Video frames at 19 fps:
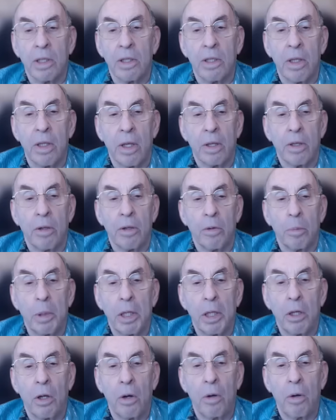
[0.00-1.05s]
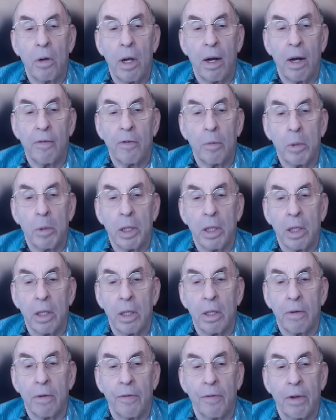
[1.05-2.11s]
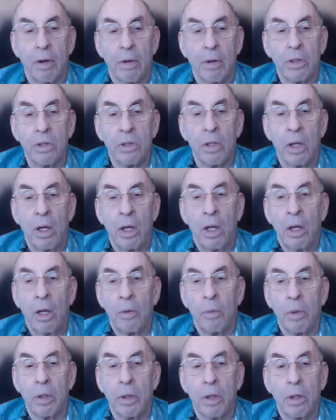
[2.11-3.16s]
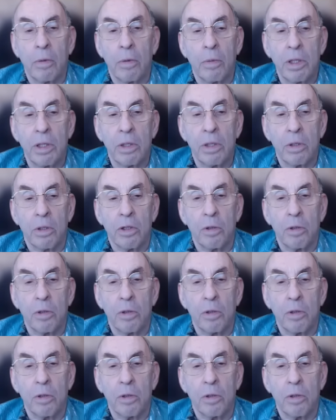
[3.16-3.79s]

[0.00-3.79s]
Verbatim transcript: that there will be no government interference with their research